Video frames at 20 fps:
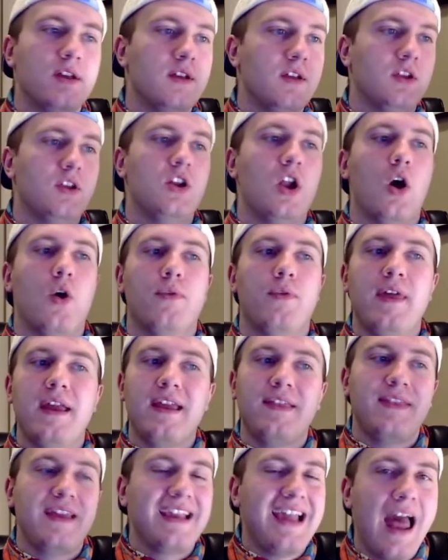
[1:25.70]

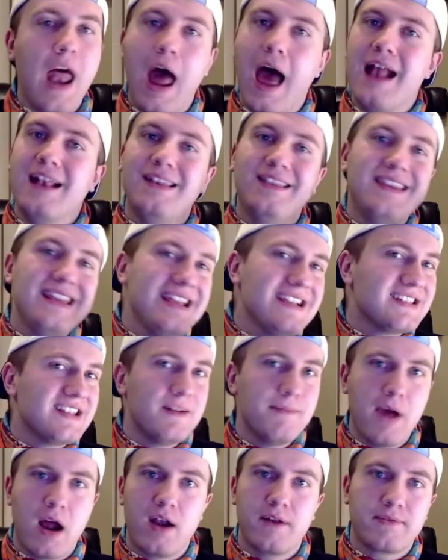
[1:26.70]
They got a decent
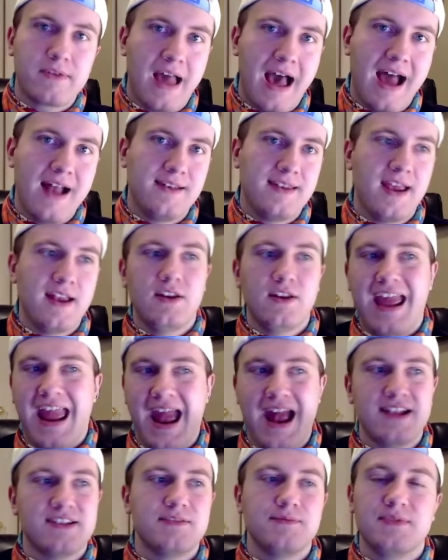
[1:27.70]
amount of content. They
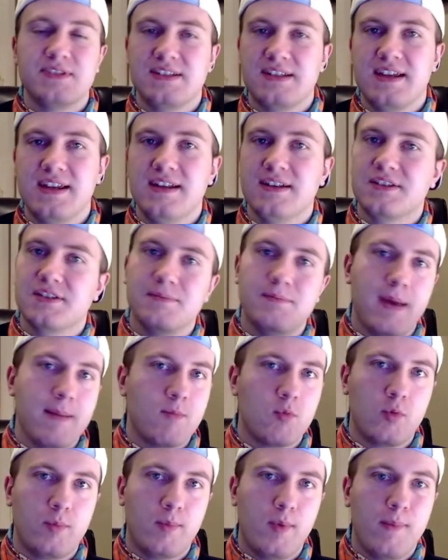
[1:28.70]
had some scenes, some
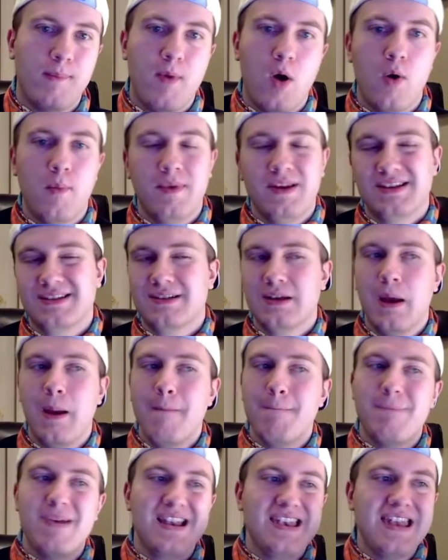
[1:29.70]
memorable moments,
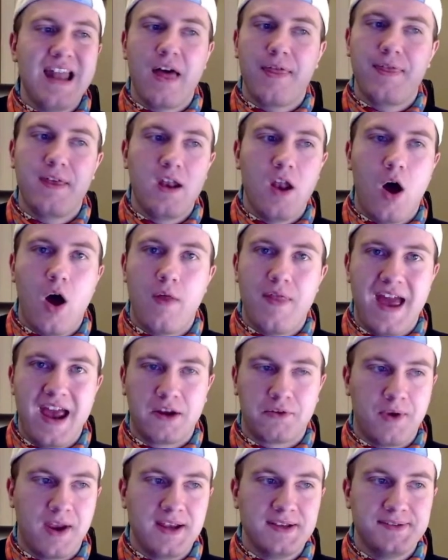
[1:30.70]
but nothing all that
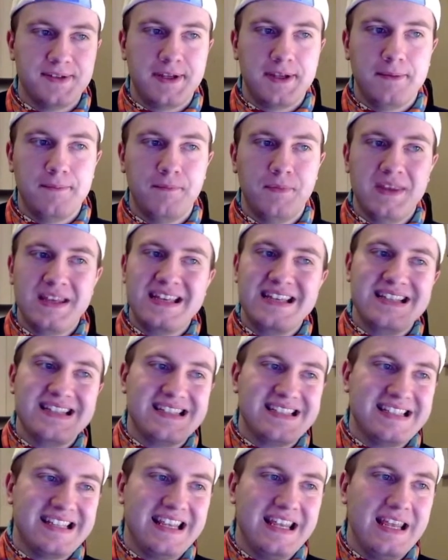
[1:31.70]
crazy.
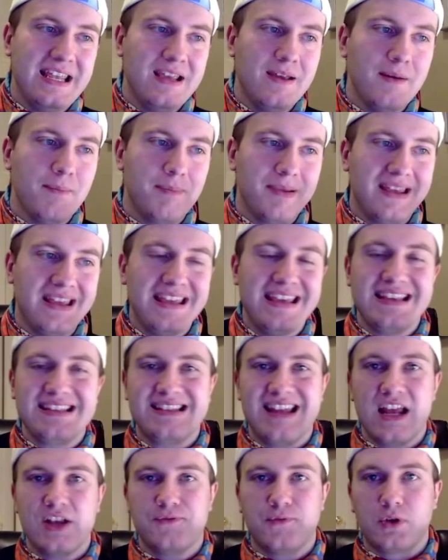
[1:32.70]
CP
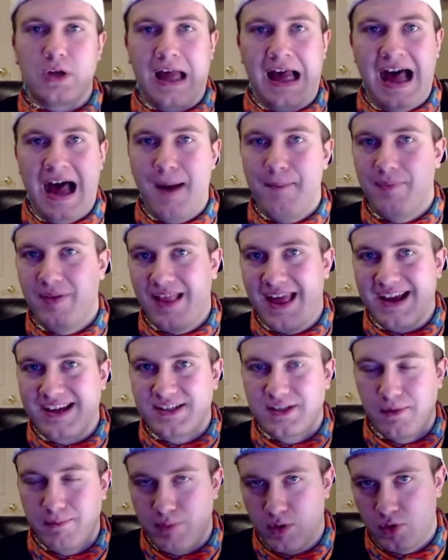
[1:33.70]
stands for complex
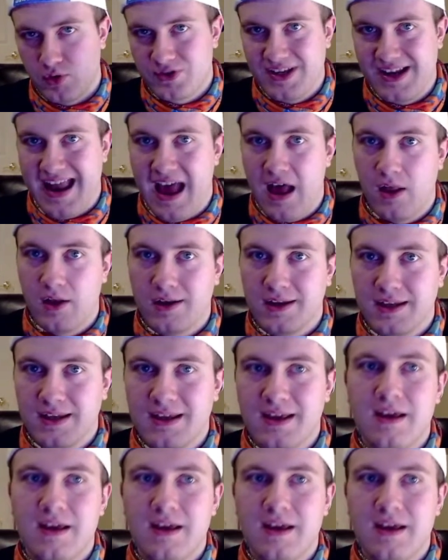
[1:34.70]
personality,